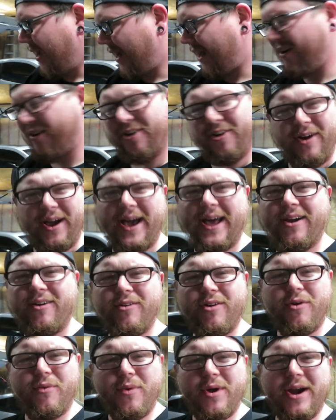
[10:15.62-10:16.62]
I don't know. I
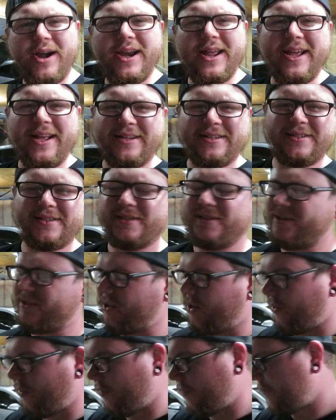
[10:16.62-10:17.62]
don't know what it is.
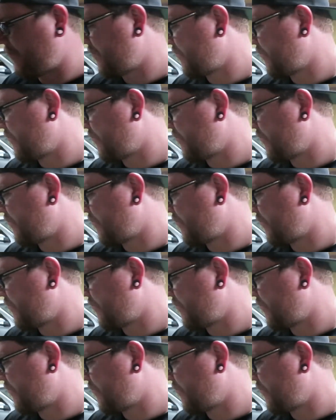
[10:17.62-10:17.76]
So,